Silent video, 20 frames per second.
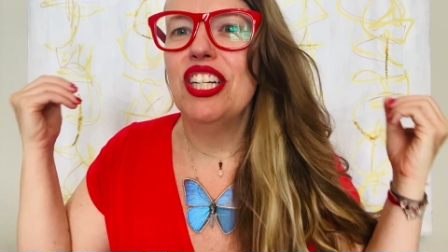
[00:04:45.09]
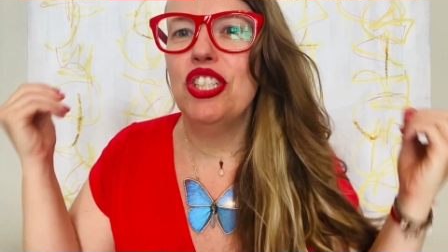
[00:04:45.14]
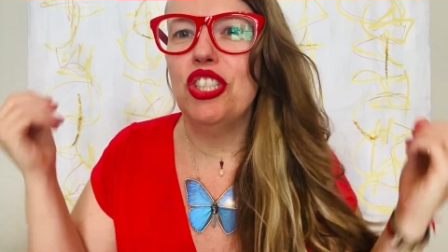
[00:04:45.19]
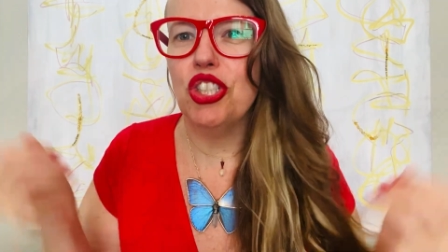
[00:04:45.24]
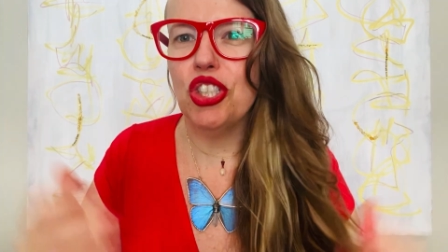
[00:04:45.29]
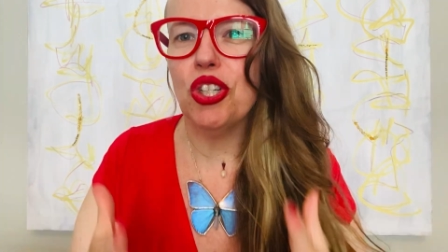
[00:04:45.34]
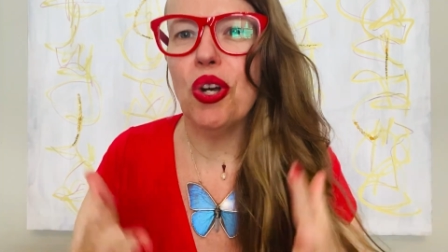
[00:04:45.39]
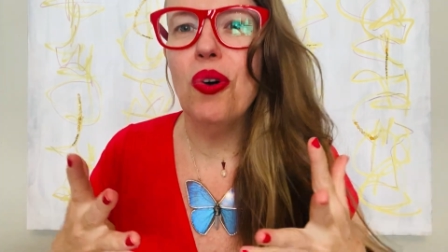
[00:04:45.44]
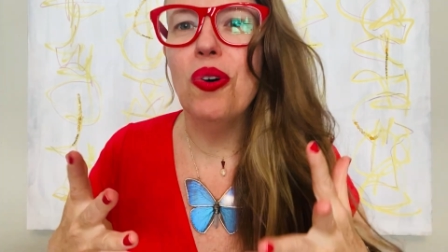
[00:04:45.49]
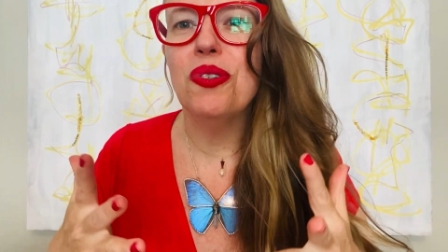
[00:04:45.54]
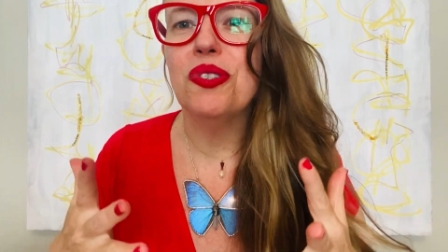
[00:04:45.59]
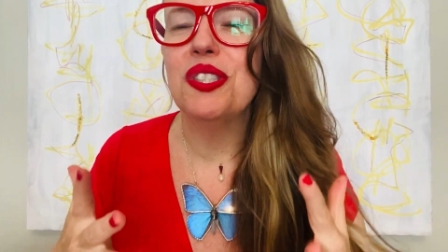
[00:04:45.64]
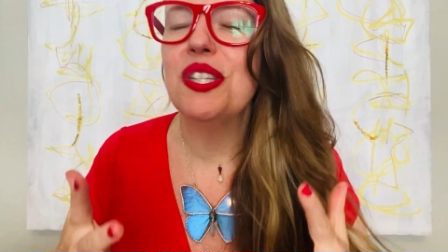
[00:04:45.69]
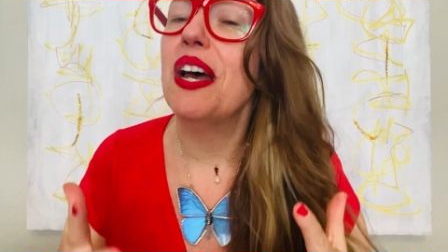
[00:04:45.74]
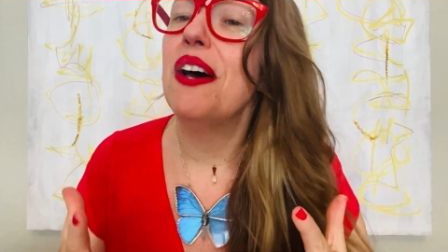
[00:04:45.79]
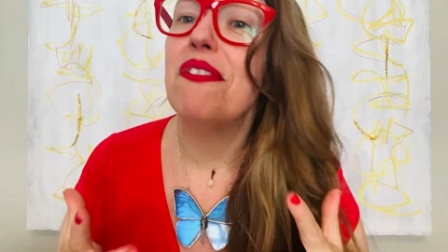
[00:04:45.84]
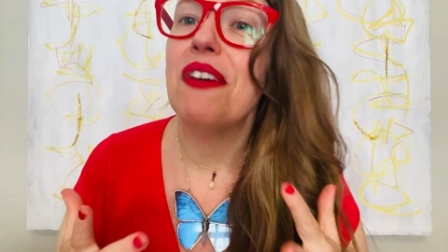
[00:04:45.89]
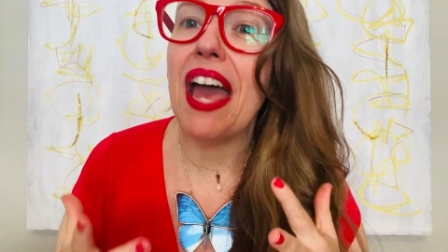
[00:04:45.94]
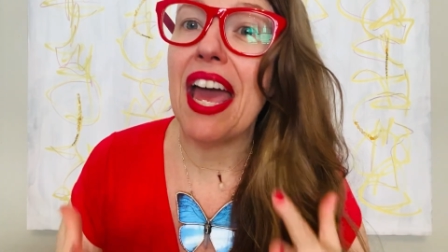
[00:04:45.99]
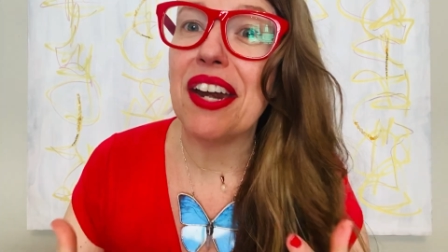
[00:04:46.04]
jolt
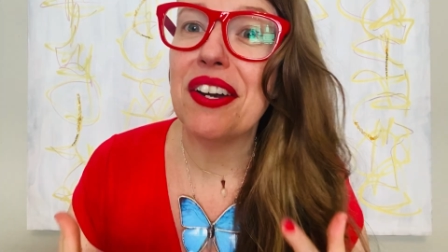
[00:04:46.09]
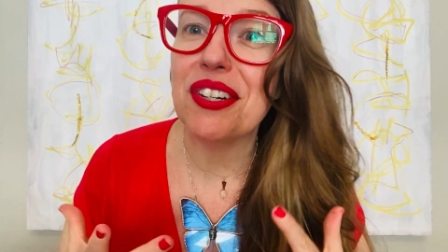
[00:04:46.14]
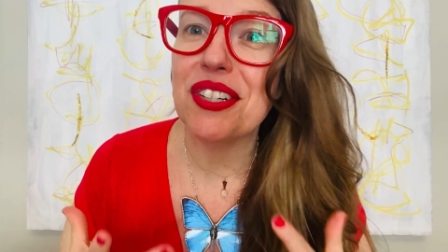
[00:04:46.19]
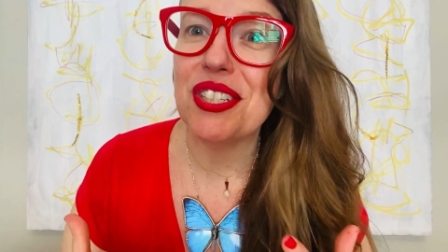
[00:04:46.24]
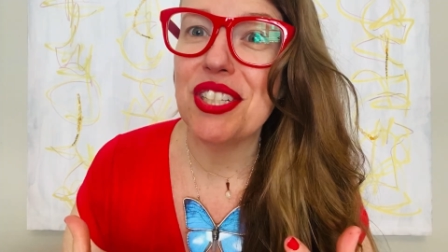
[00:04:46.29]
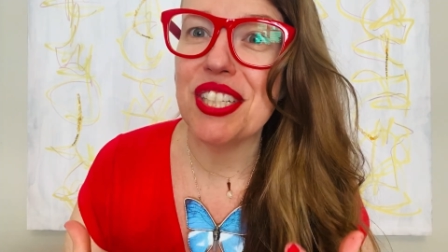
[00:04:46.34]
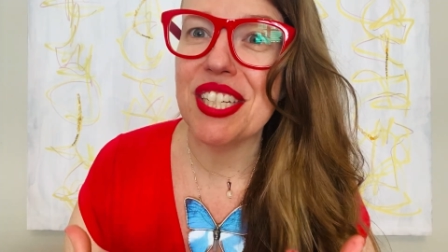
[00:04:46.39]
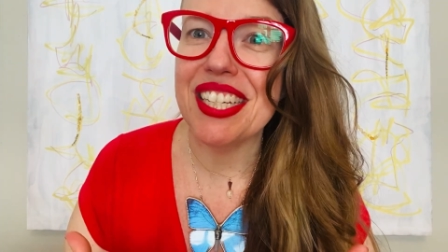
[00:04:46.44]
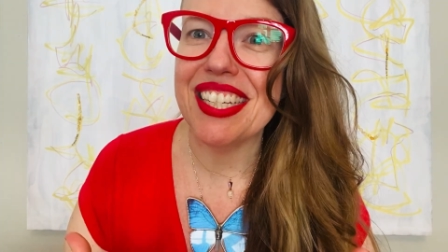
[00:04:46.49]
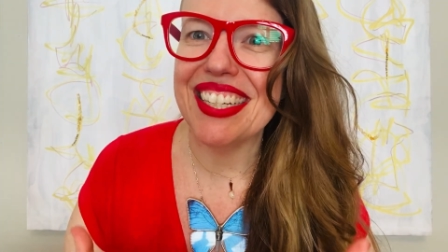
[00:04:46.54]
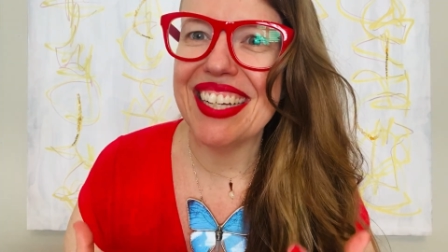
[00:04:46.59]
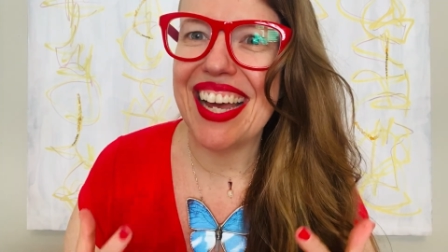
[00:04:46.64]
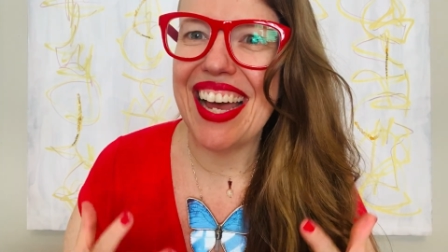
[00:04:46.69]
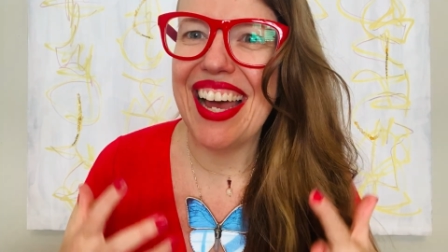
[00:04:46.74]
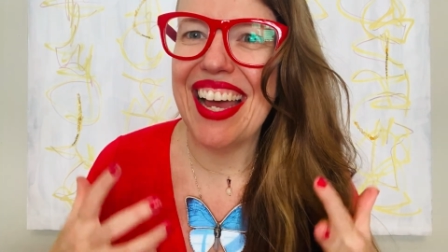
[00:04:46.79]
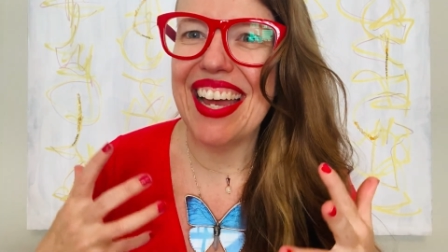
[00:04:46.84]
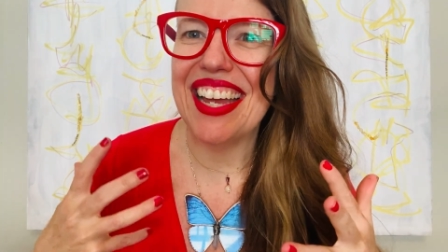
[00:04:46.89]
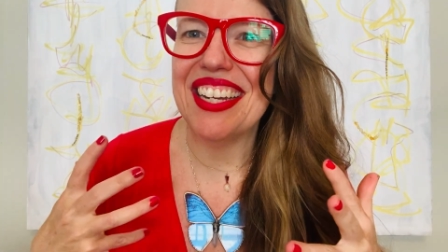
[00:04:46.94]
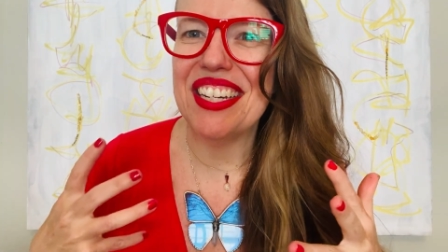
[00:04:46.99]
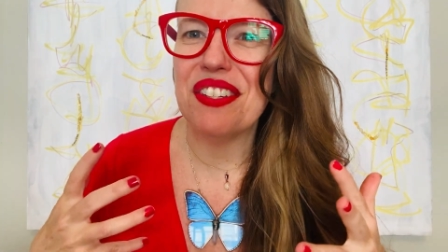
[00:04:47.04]
of energy
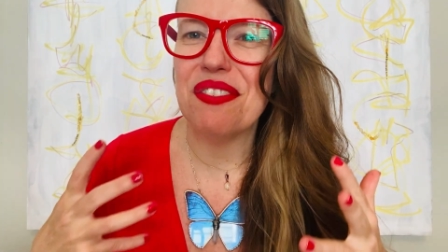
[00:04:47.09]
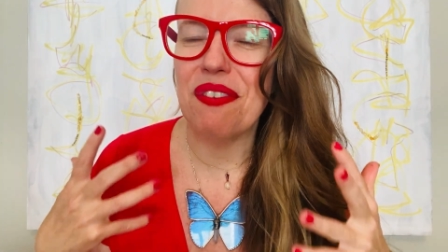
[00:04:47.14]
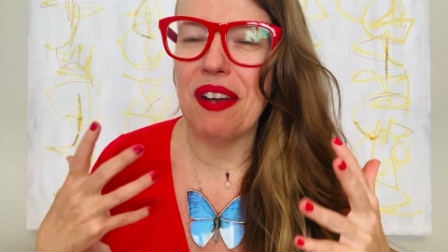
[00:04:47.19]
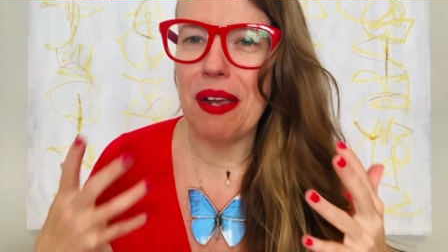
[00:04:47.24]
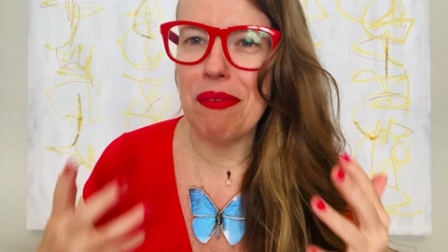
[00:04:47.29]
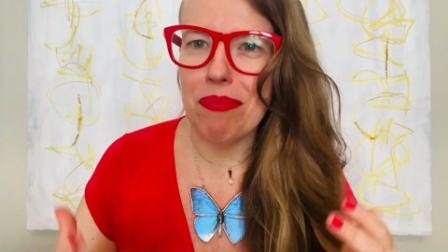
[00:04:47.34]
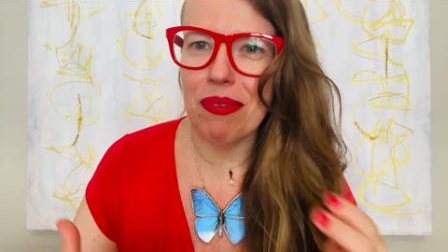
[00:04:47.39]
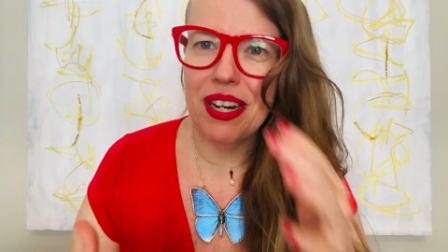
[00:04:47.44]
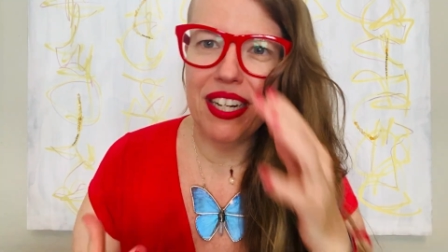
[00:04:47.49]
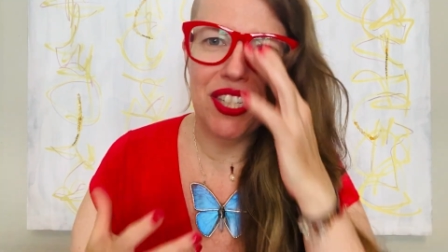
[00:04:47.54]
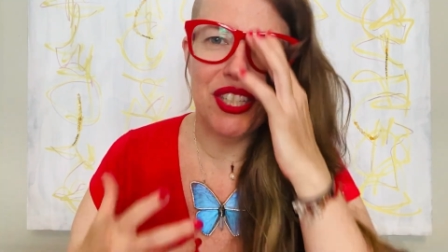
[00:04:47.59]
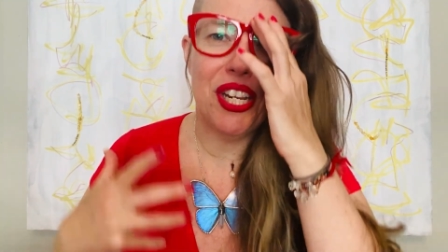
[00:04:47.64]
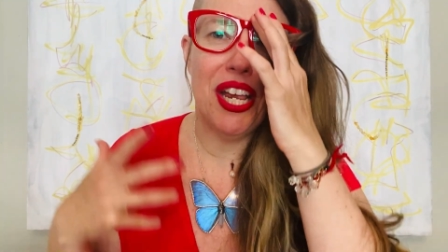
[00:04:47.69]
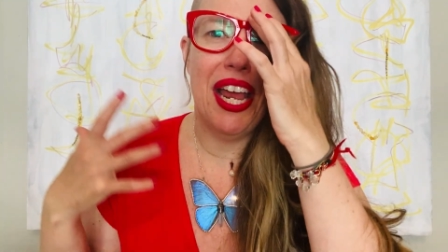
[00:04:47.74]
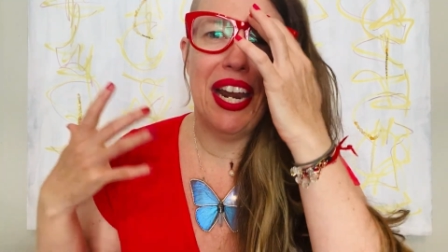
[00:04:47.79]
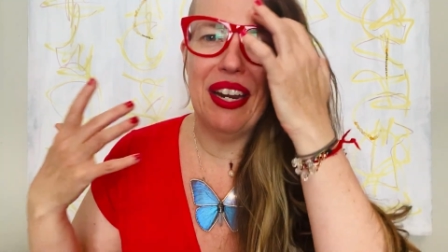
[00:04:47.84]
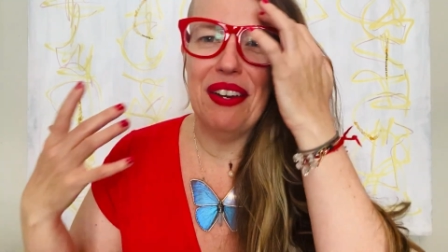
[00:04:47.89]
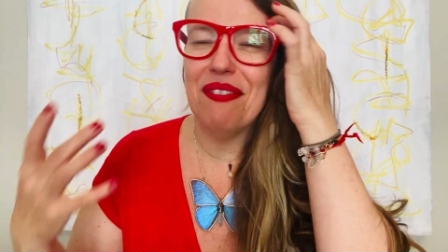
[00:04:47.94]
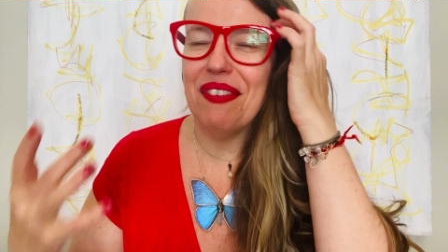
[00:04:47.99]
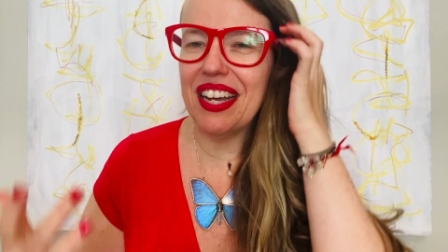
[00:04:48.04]
and
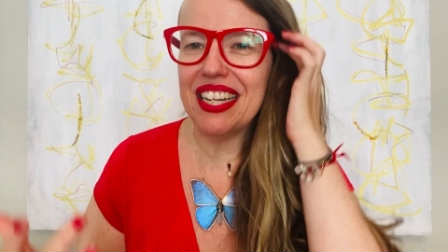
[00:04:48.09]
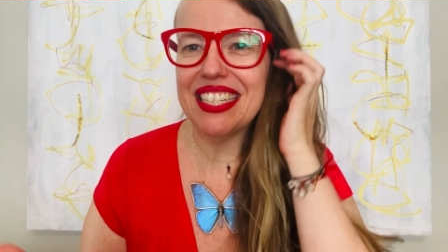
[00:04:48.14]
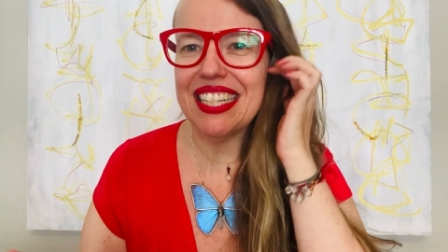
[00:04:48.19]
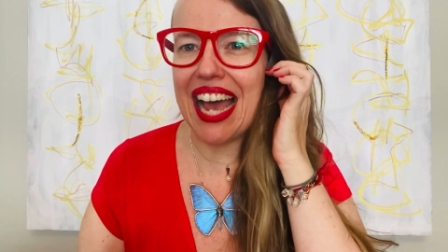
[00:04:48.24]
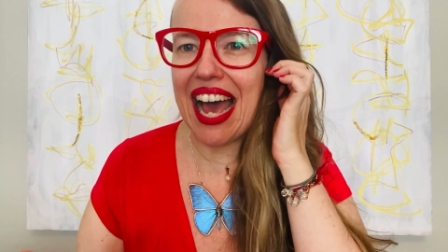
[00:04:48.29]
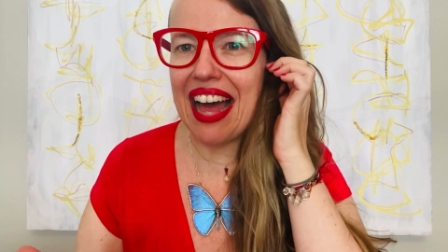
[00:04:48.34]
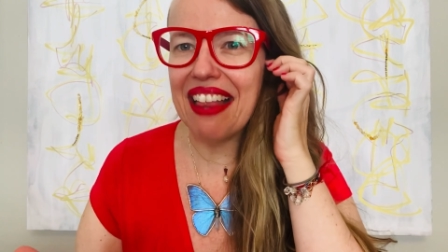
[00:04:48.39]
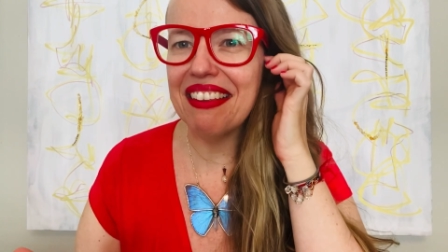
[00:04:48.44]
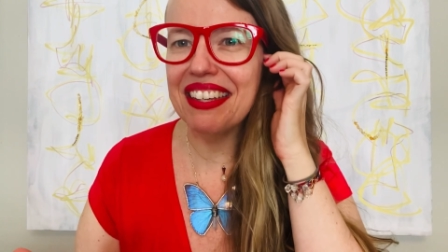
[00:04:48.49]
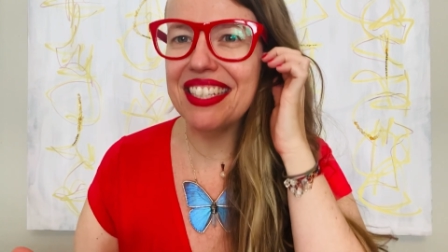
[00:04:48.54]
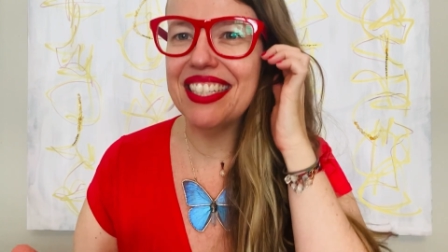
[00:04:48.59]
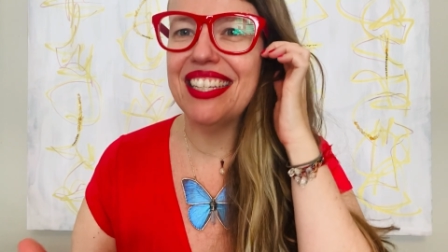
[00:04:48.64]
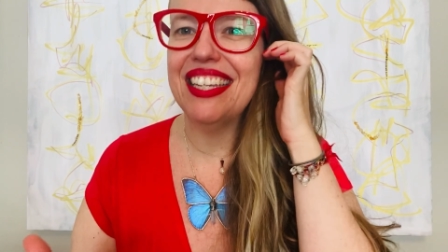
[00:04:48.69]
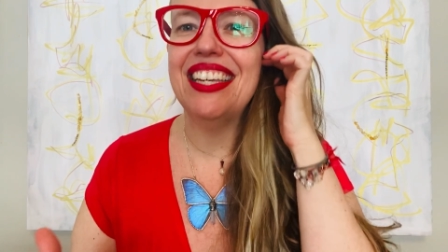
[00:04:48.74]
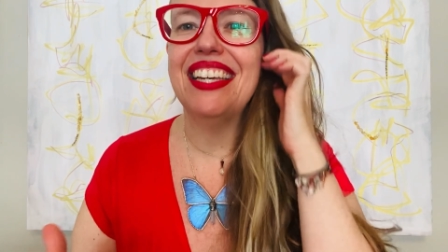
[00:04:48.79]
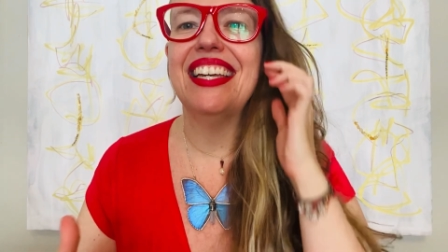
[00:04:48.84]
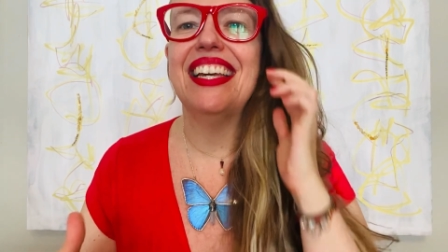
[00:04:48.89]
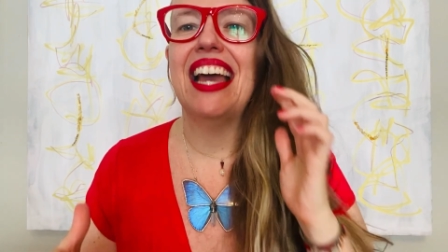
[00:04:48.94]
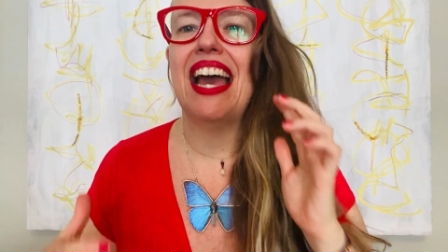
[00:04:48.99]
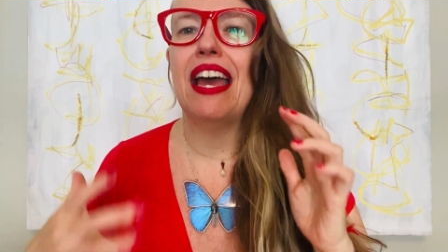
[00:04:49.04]
vibration and
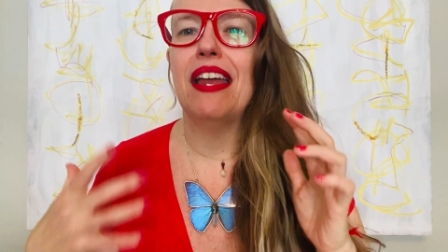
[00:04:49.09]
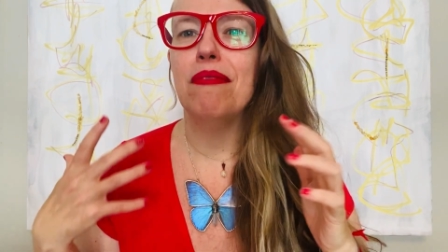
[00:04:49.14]
vitality